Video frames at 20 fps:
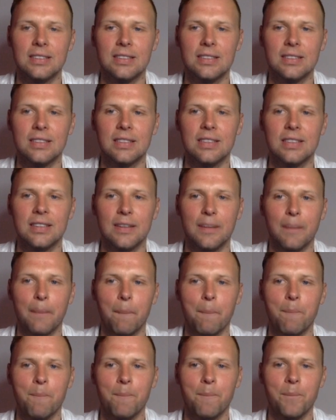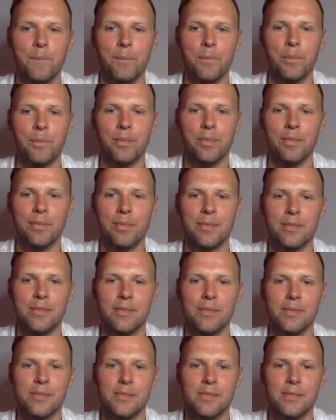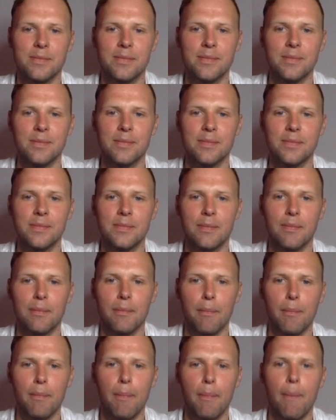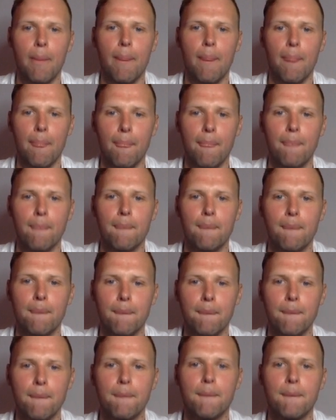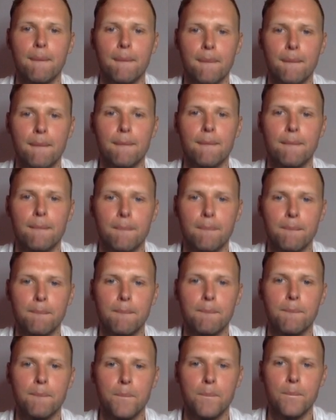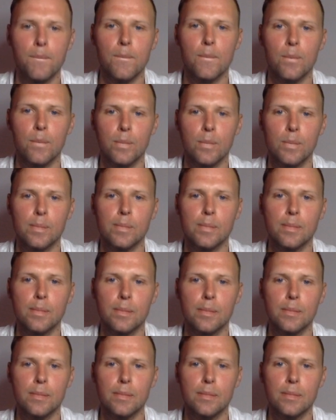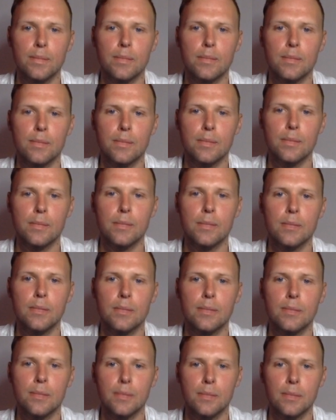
This person isn't speaking.